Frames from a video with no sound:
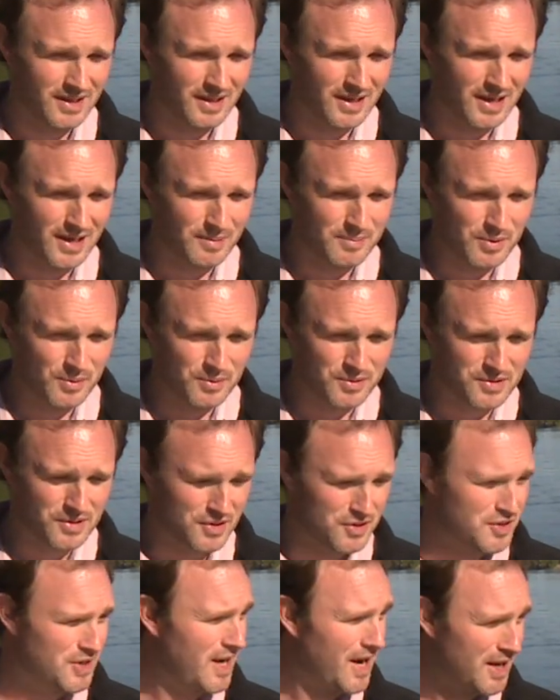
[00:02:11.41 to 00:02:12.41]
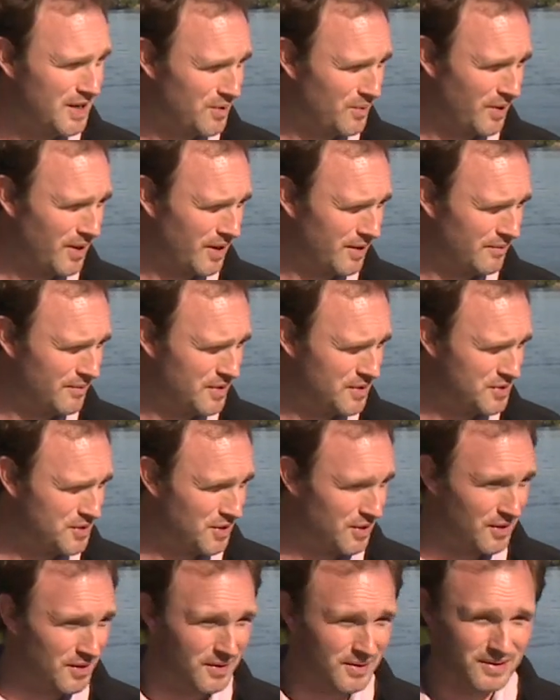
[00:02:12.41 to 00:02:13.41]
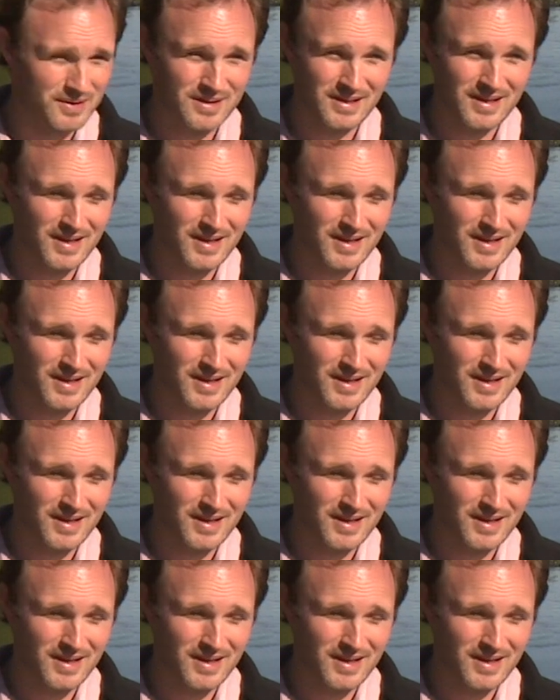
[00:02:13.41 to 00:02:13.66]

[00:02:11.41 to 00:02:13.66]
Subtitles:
it was in January of this year.